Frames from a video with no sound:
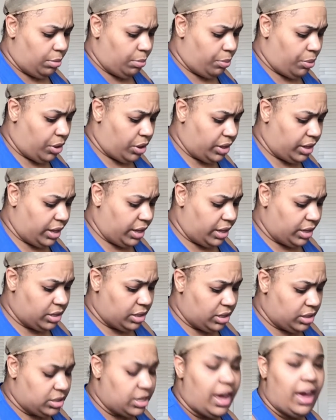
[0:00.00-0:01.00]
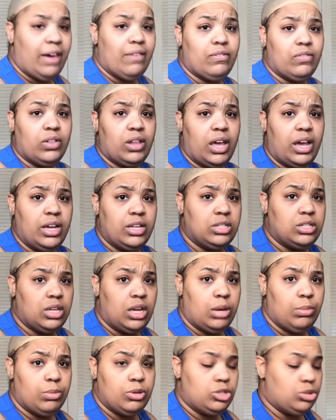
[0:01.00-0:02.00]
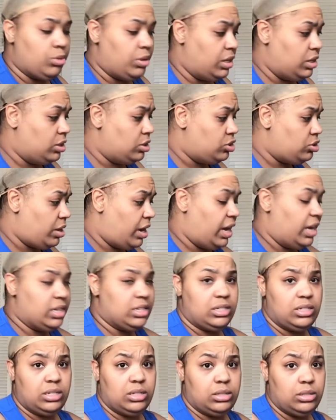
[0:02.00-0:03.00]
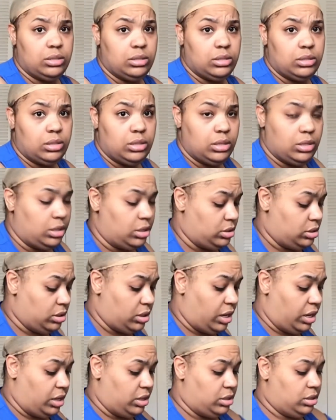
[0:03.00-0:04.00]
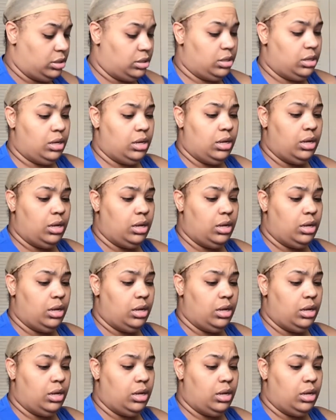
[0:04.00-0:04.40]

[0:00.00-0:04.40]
part it, it does have lace in between the tracks. There's lace,